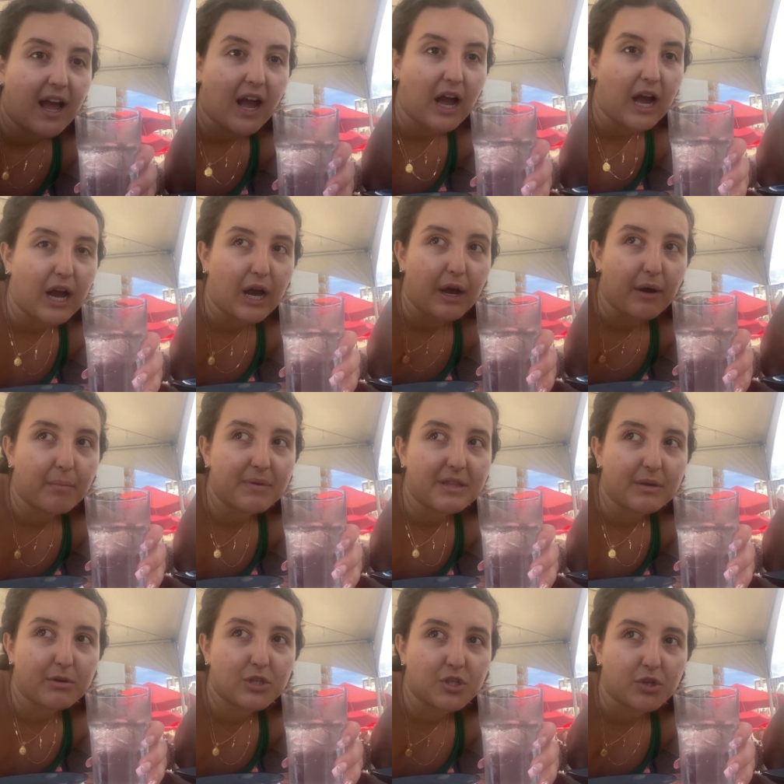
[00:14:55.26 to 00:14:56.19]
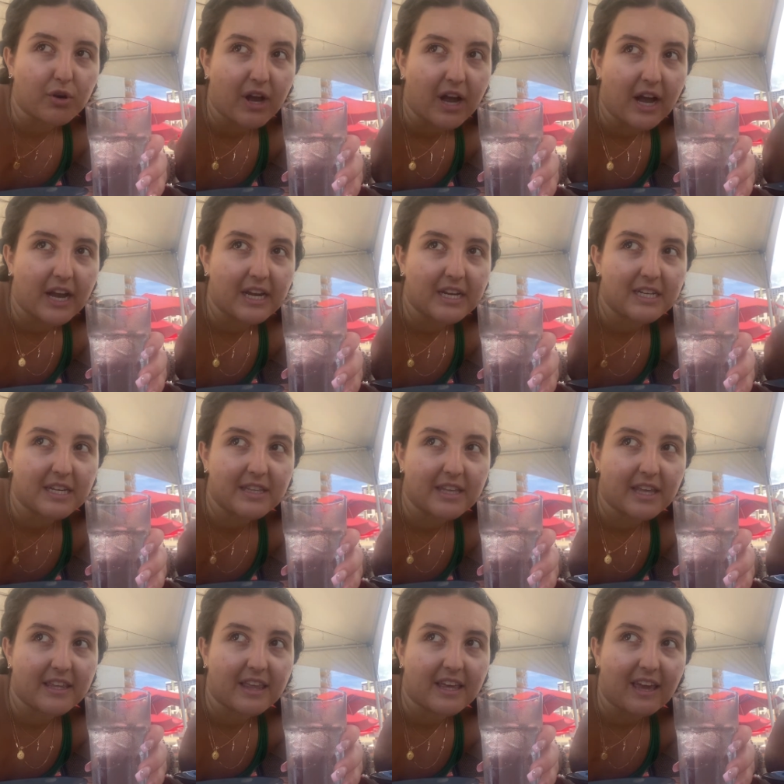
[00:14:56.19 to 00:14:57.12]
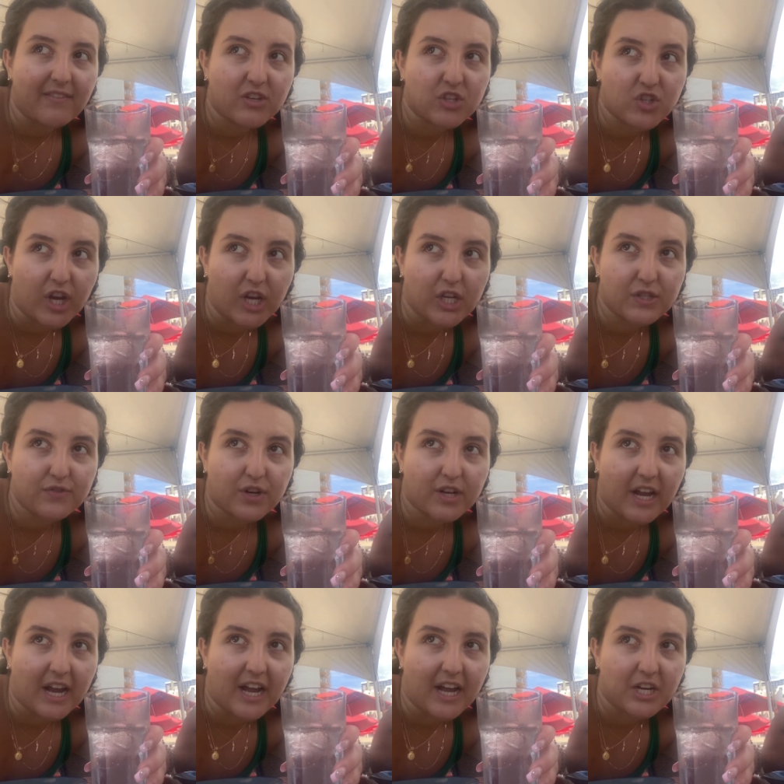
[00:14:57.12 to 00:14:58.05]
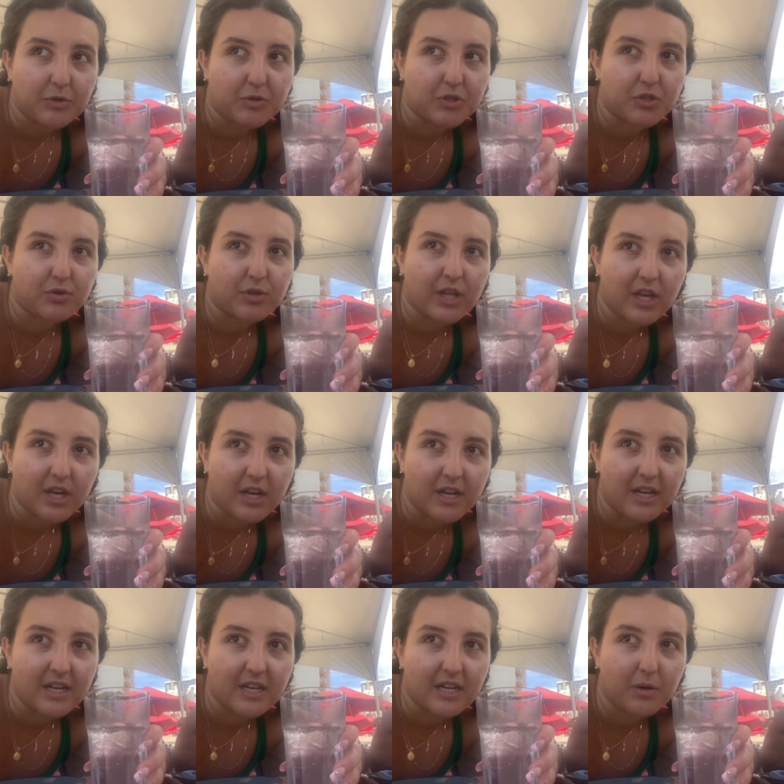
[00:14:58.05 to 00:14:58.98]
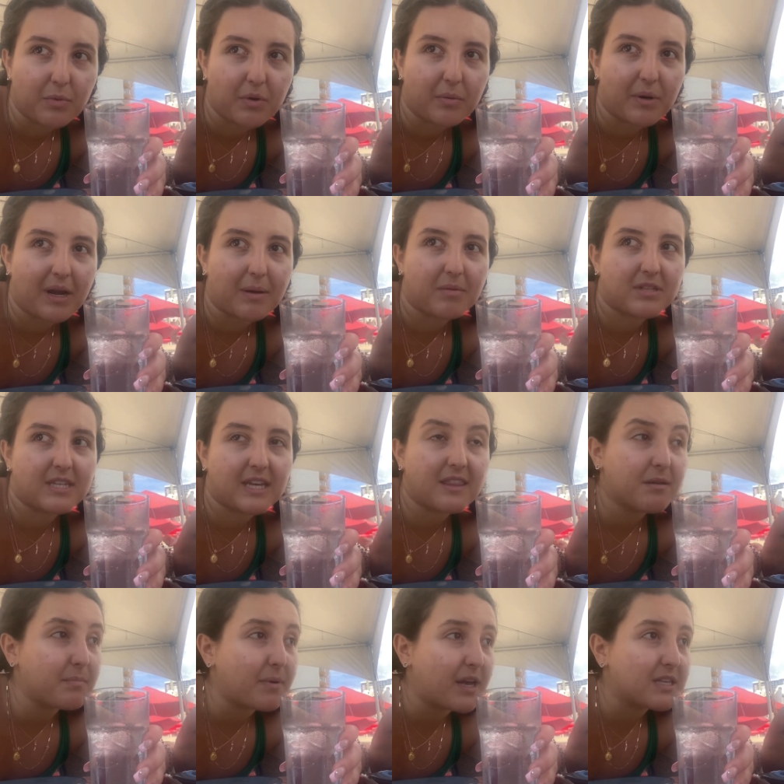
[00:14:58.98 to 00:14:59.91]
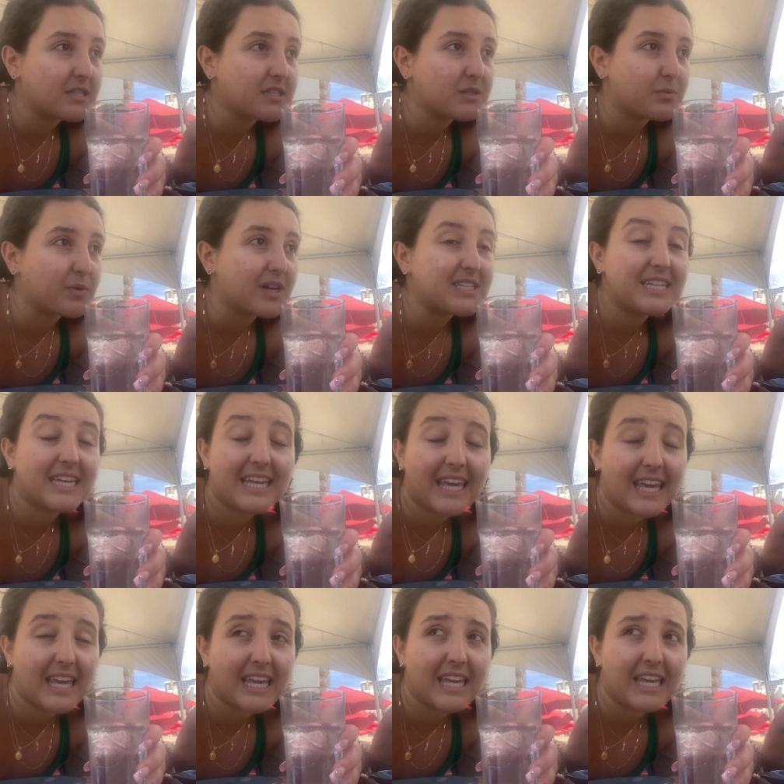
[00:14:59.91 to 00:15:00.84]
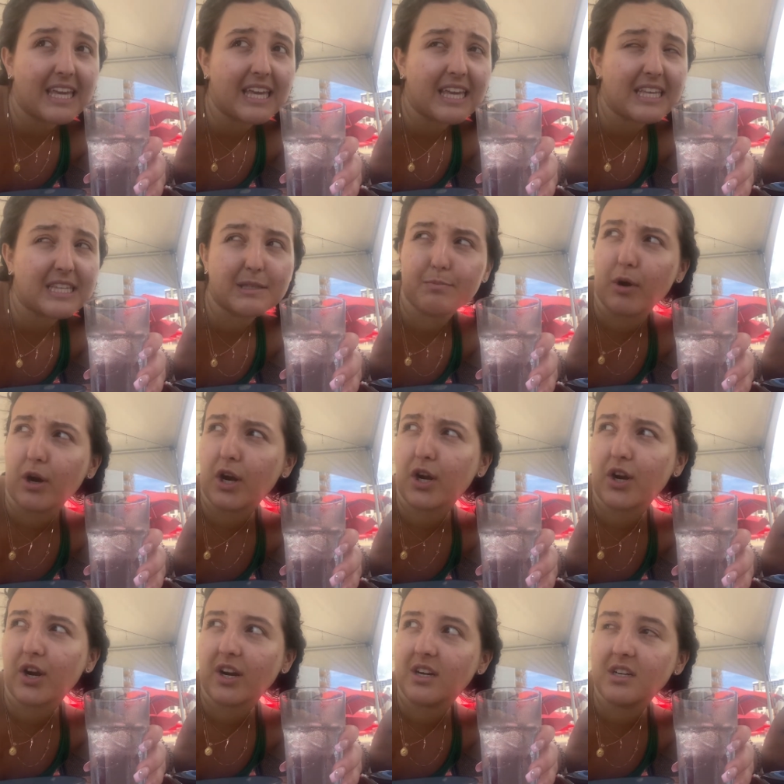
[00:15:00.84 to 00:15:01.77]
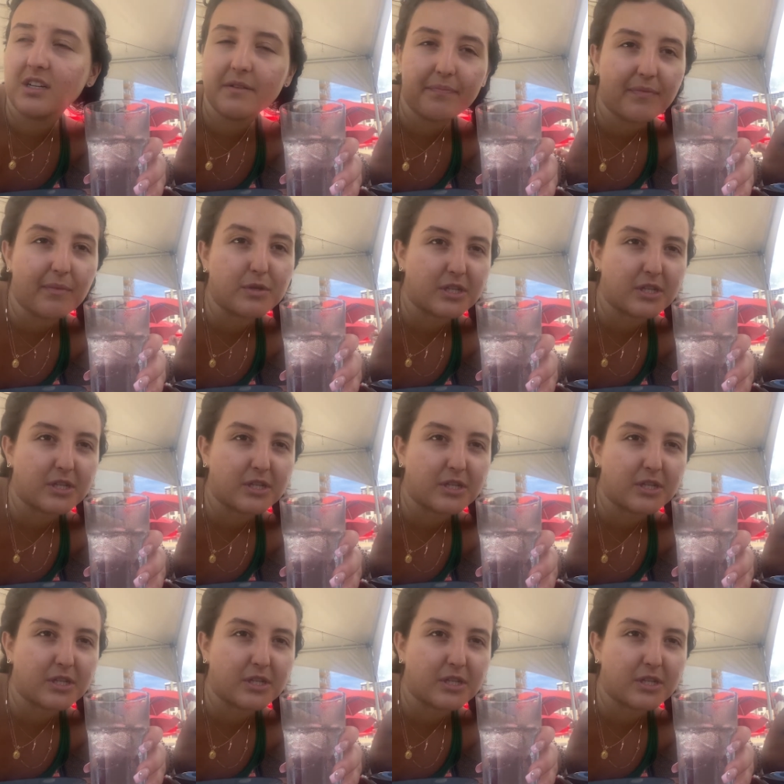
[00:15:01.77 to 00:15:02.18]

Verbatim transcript: Uh, but they were so kind and they gave us change for cash, which was really good. We were able to take the bus. We're at Tiki's Bar and Grill. It was